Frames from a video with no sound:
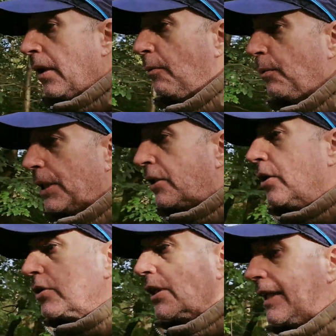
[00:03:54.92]

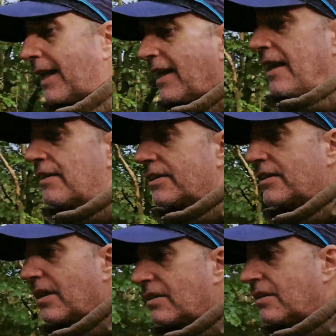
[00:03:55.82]
because it allows the
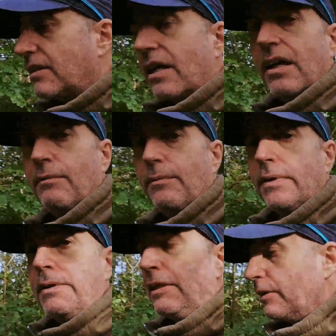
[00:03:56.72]
sensor to get a
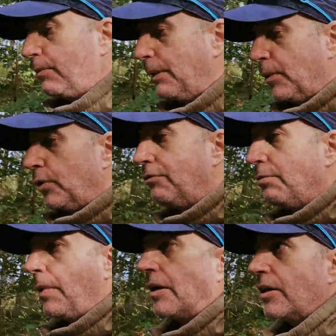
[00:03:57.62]
little bit more
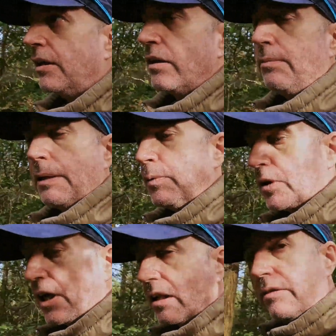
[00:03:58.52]
information, a little bit more
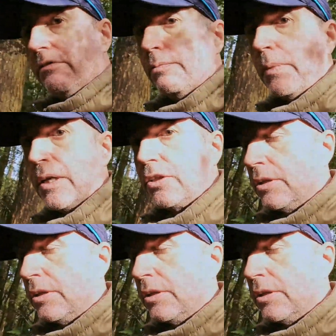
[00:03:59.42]
colour information,